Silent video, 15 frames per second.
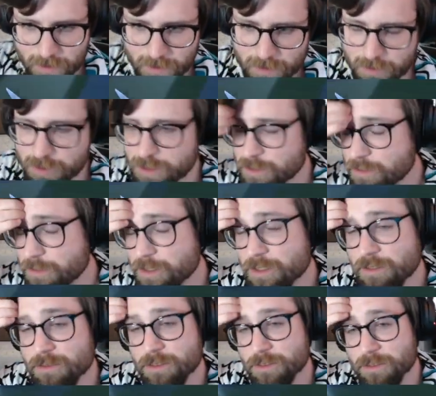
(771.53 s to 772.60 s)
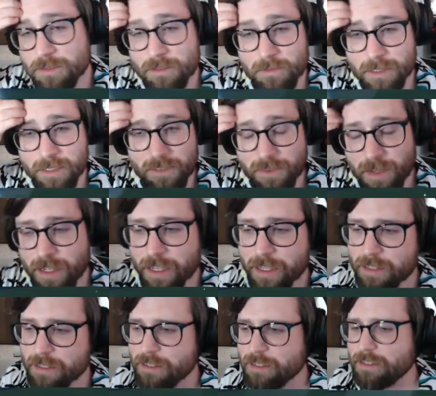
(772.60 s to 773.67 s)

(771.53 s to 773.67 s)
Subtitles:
Twisted Dimensions return to normal, that's fine.